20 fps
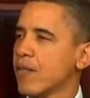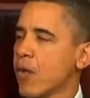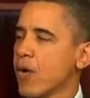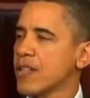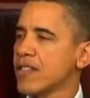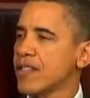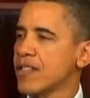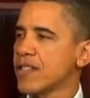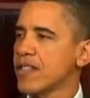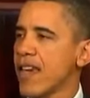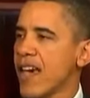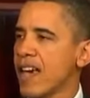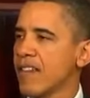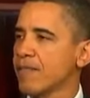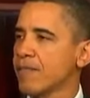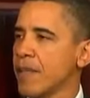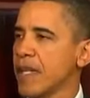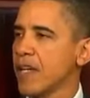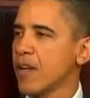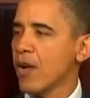voices
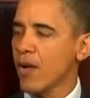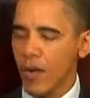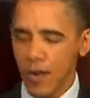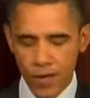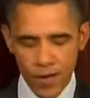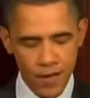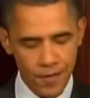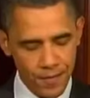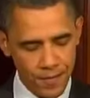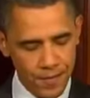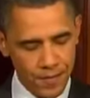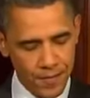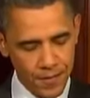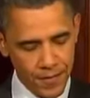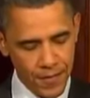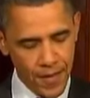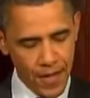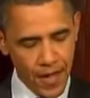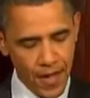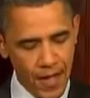have been heard,
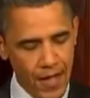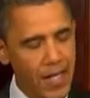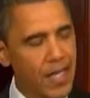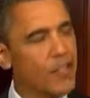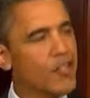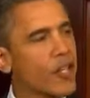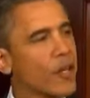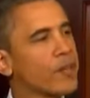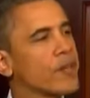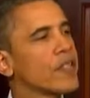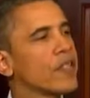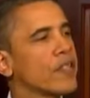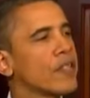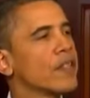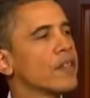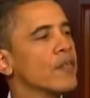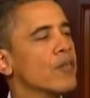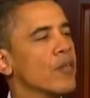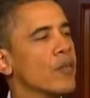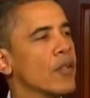and Egypt
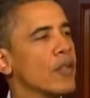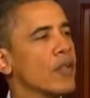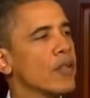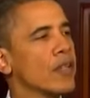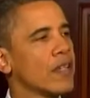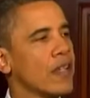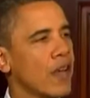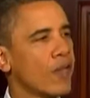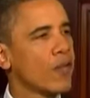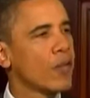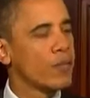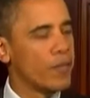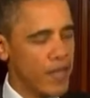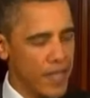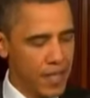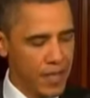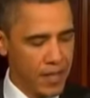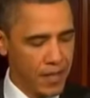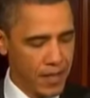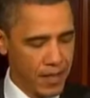will never
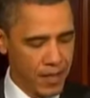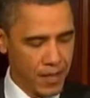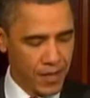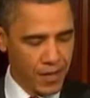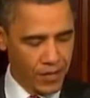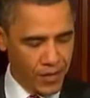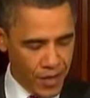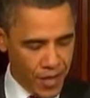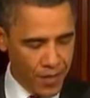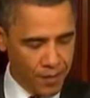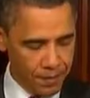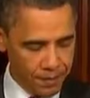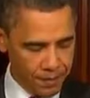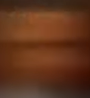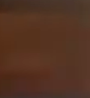be the same.